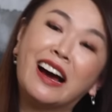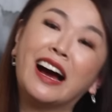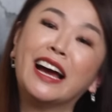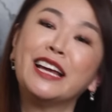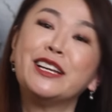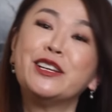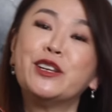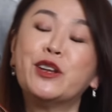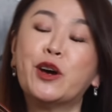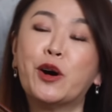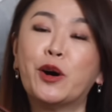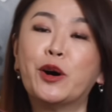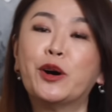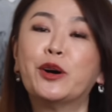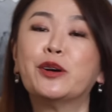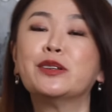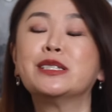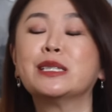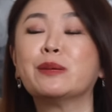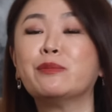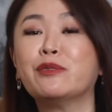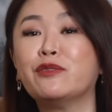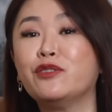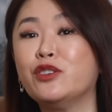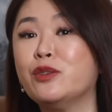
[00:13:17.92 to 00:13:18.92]
I know
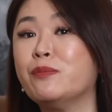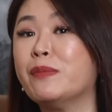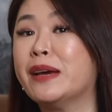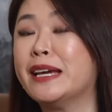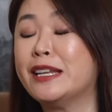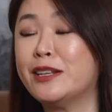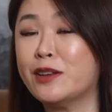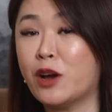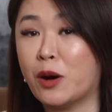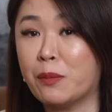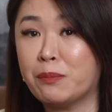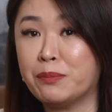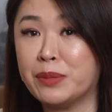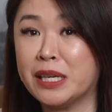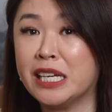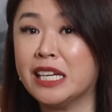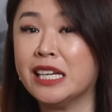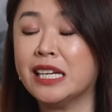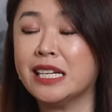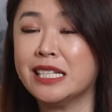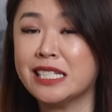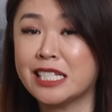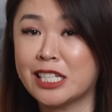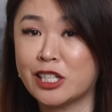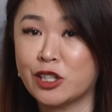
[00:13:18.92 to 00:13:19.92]
some of you may not be
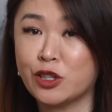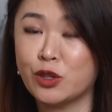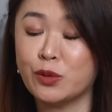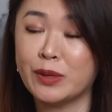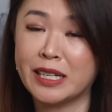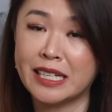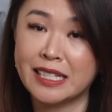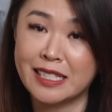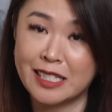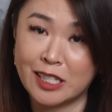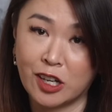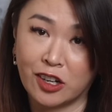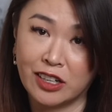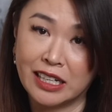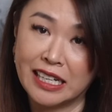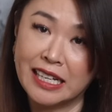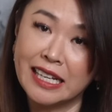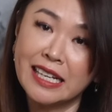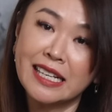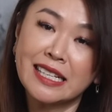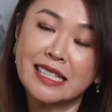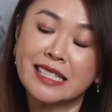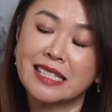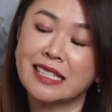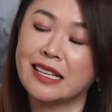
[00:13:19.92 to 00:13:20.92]
into
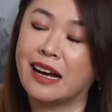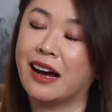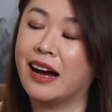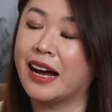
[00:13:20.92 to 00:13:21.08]
exotics.